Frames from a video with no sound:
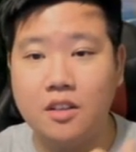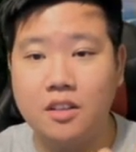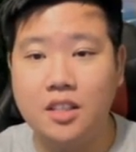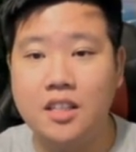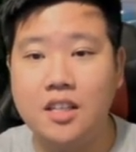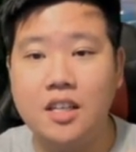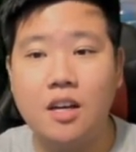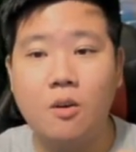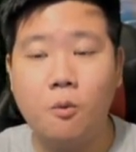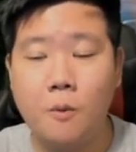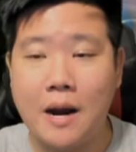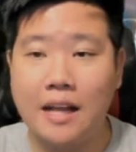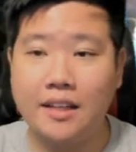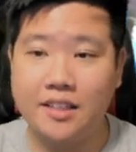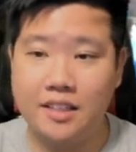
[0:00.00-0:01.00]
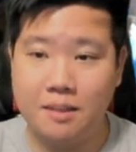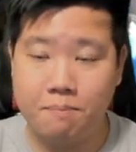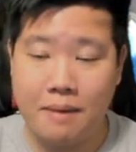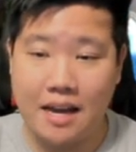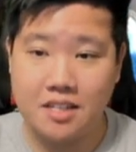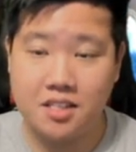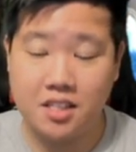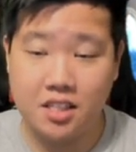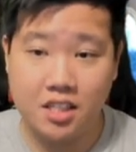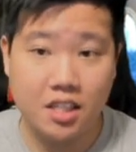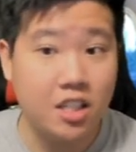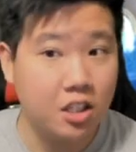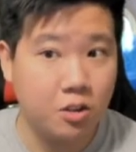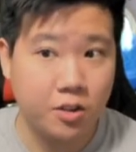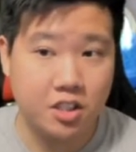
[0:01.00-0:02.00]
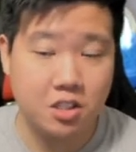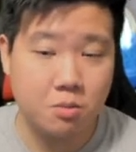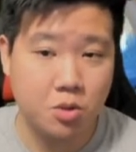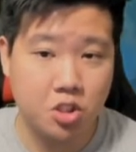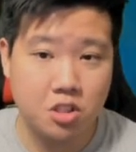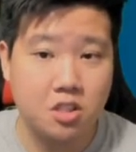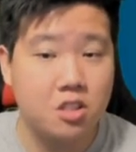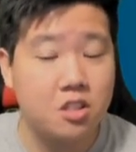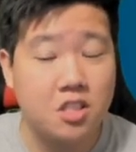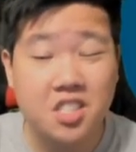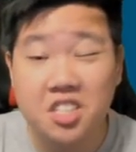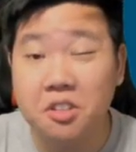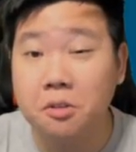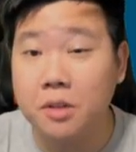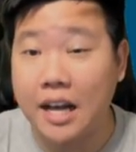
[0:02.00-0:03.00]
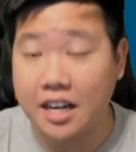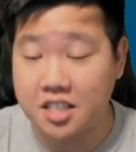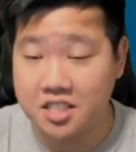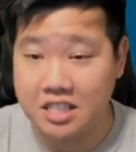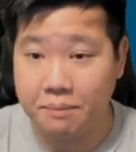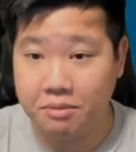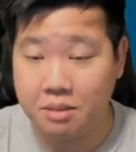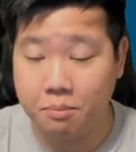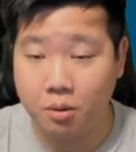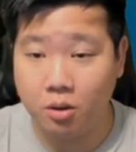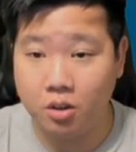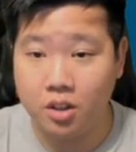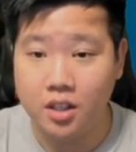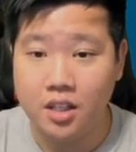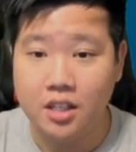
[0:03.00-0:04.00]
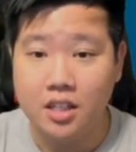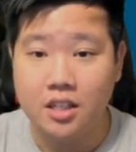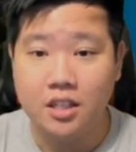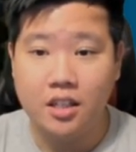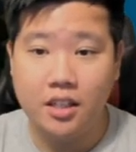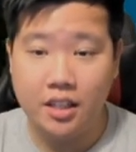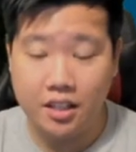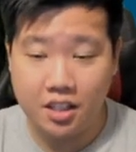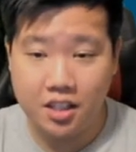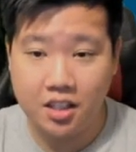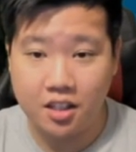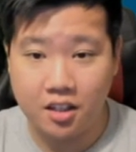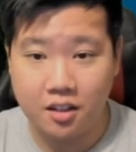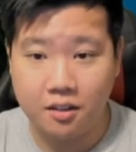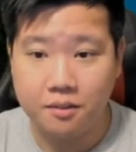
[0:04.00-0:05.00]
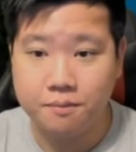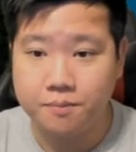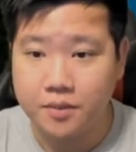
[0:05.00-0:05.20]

the rally capacity increase, which is still acceptable in here.